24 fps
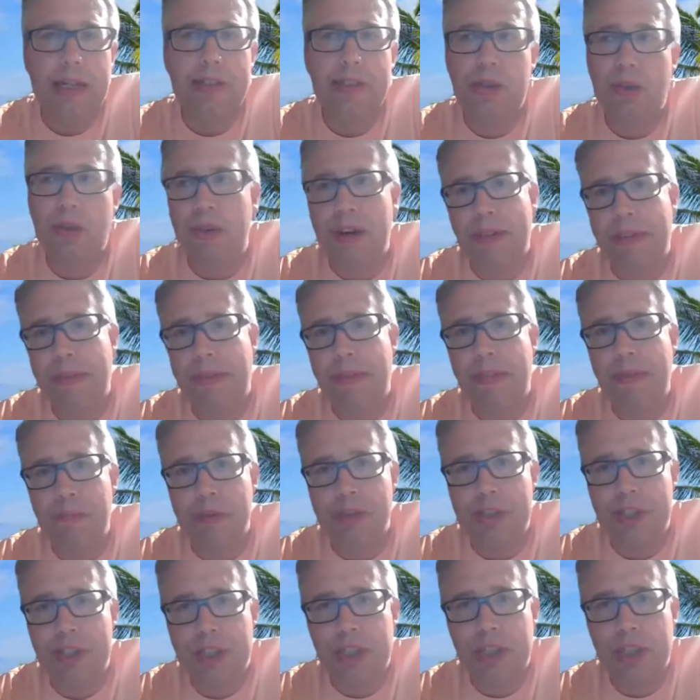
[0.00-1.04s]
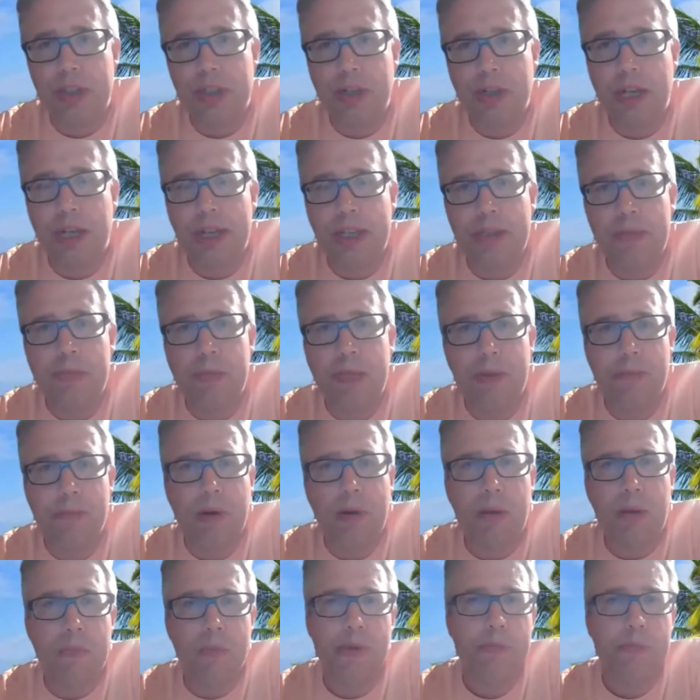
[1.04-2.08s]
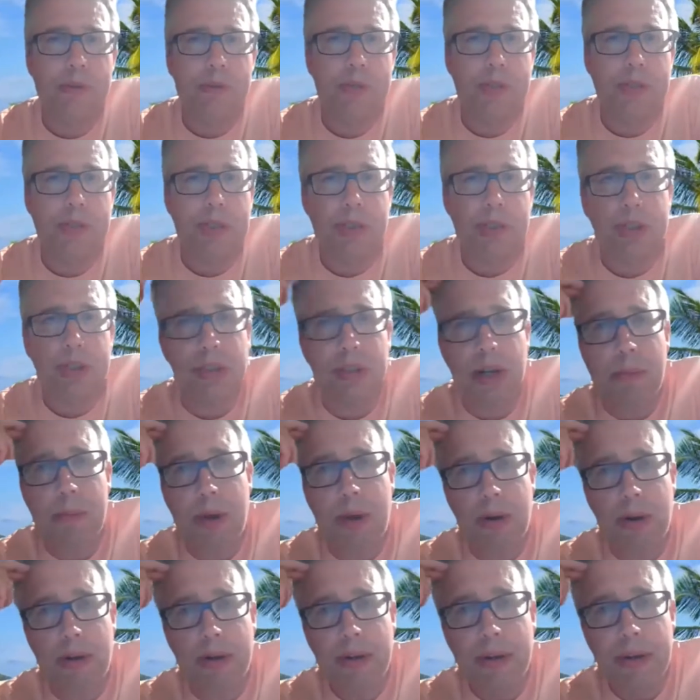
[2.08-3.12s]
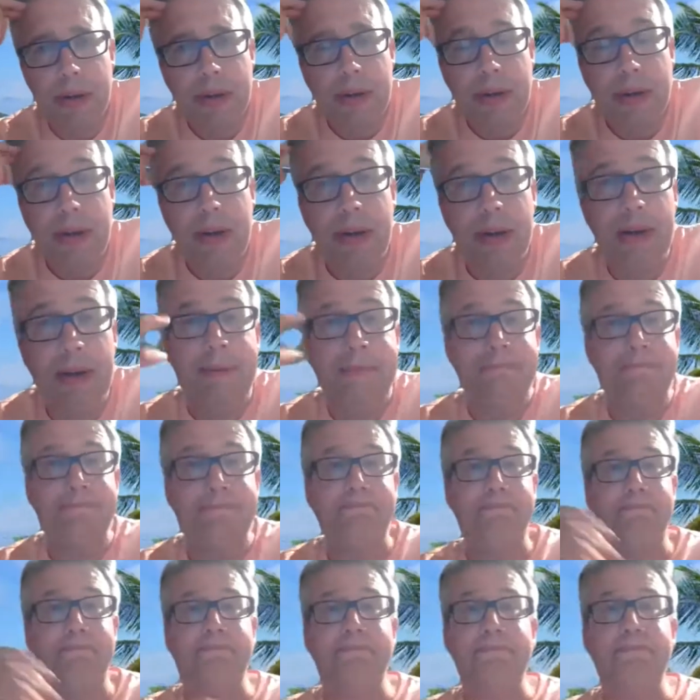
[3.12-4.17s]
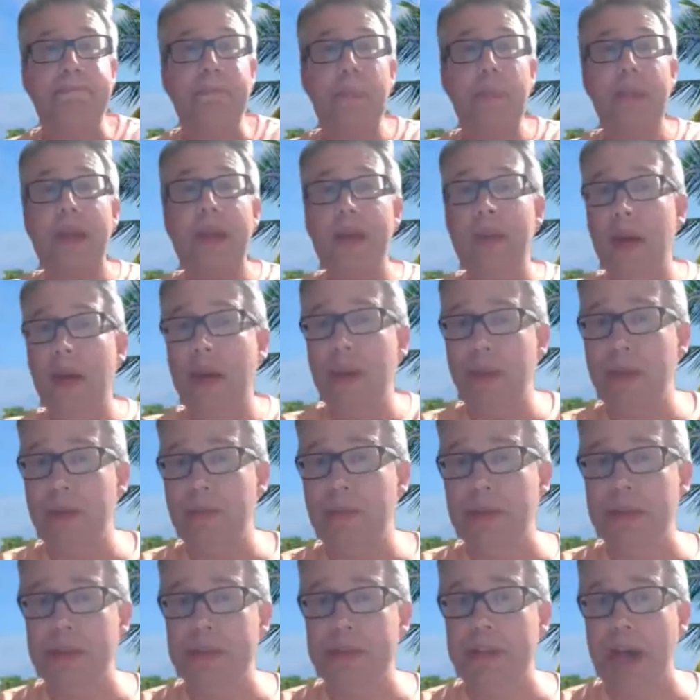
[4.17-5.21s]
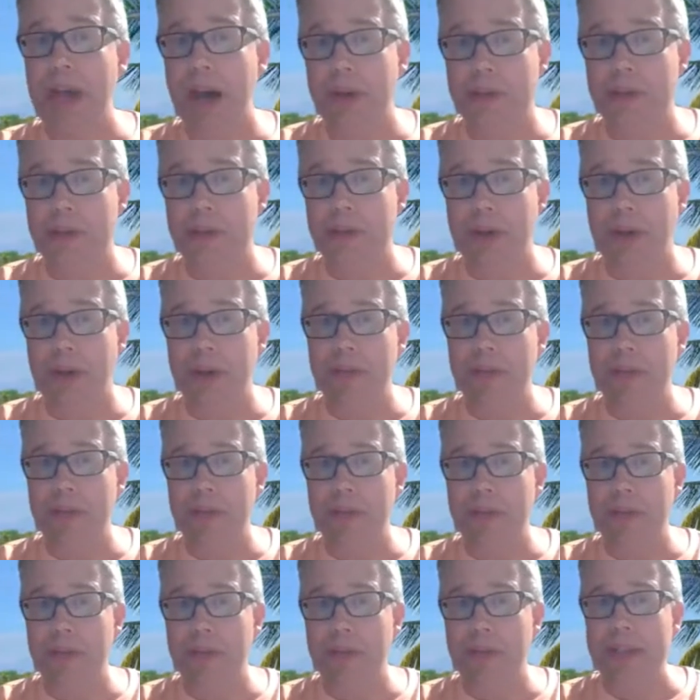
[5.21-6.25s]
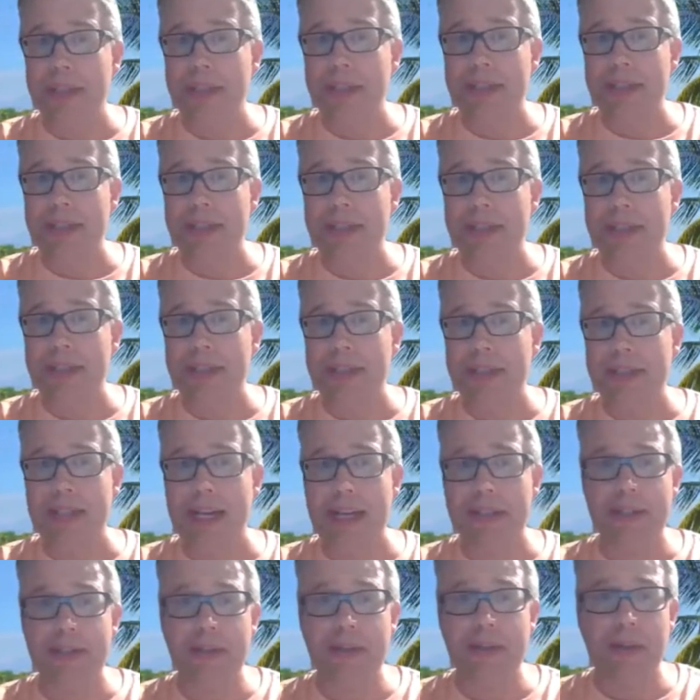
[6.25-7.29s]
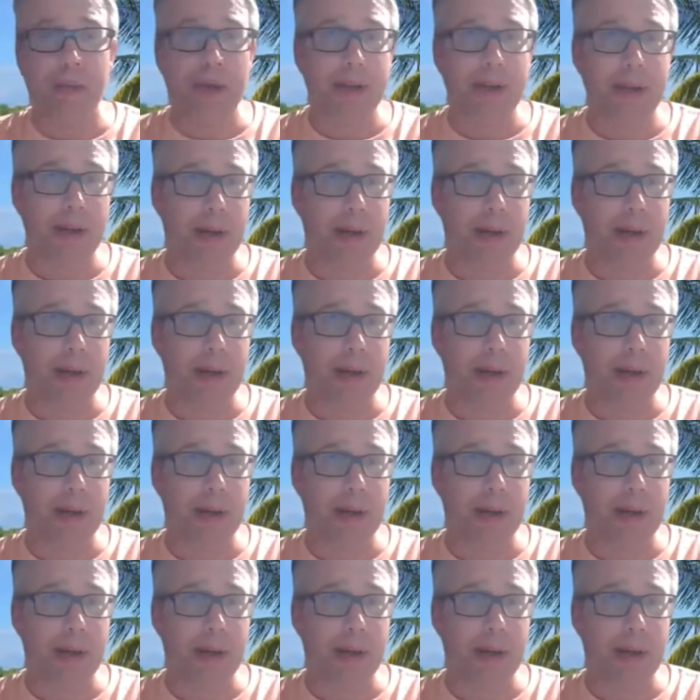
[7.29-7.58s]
12th position, and it's been popular position among a lot of diatonic jazz harmonica